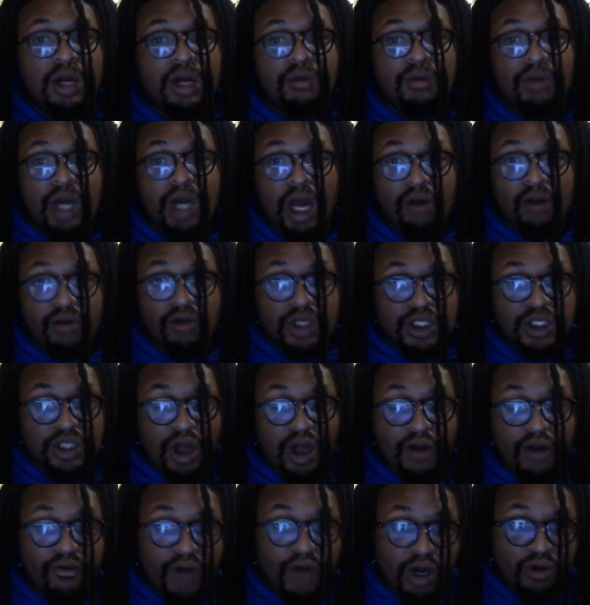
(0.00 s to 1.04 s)
And I really
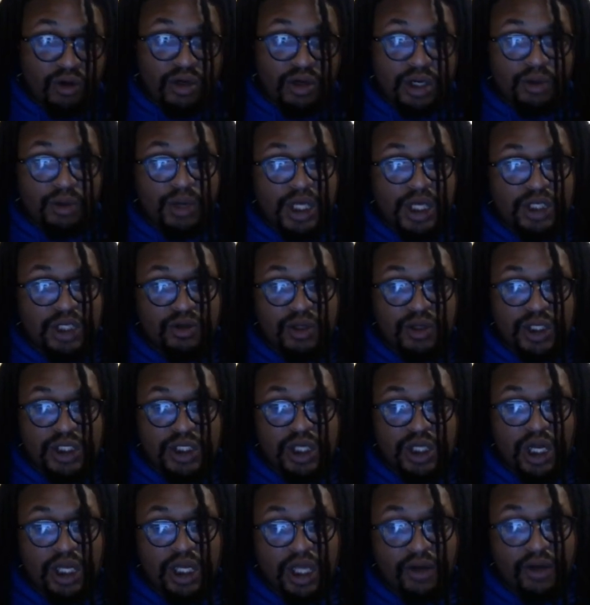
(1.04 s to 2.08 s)
started fucking with The Miz. Really
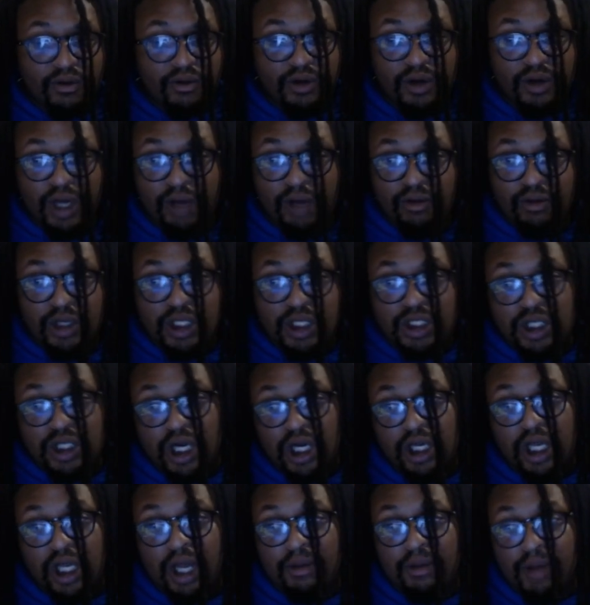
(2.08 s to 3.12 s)
started loving. I really
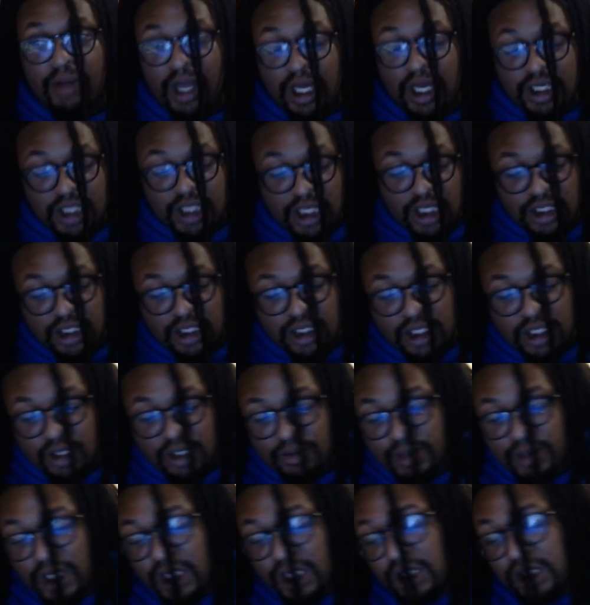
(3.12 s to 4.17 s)
started, like, paying attention to The
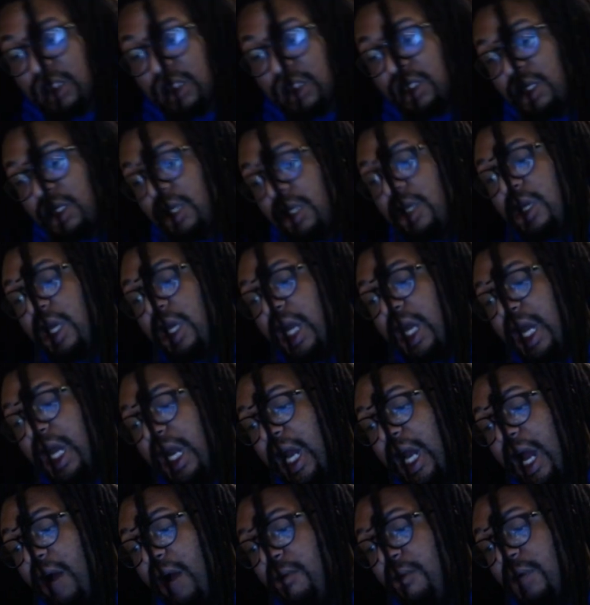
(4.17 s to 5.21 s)
Miz and
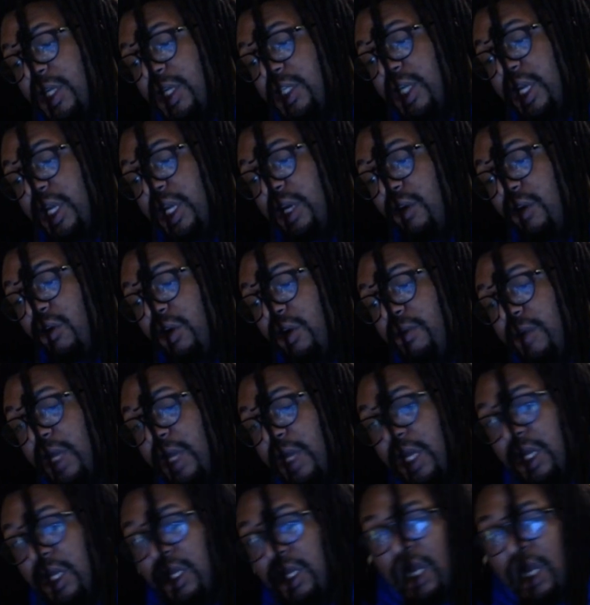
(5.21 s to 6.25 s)
how much he annoyed
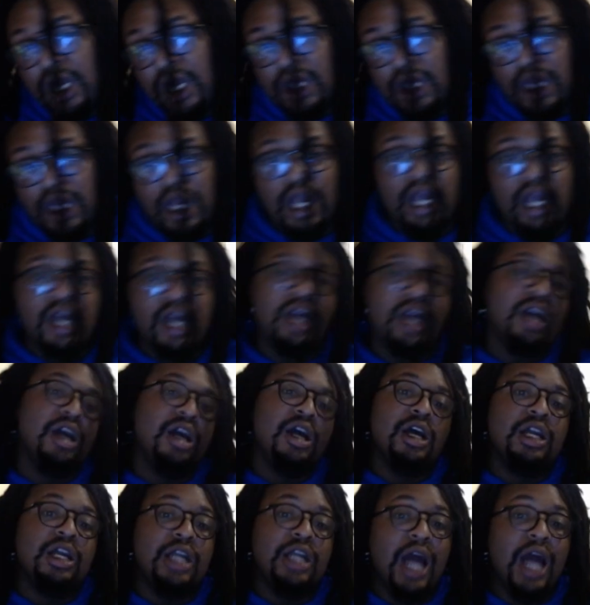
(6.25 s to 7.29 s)
me. And yeah,
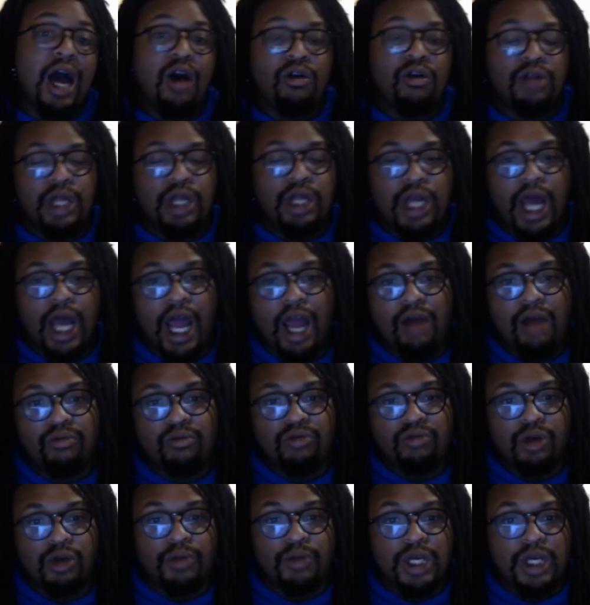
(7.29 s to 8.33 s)
not only that,
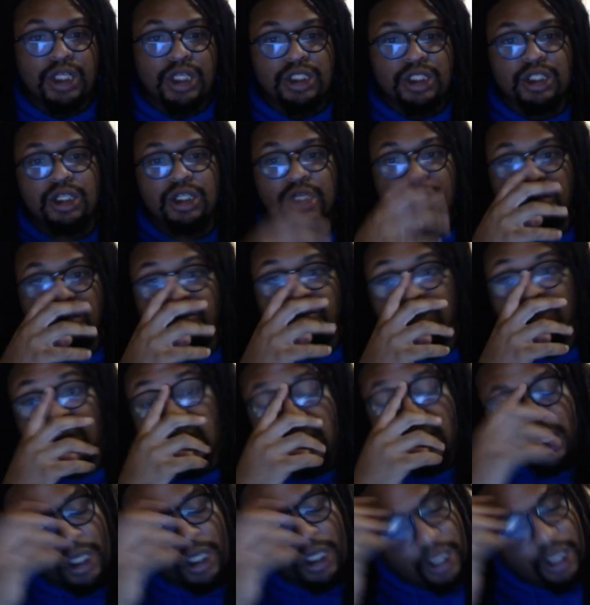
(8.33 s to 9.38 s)
but Miz can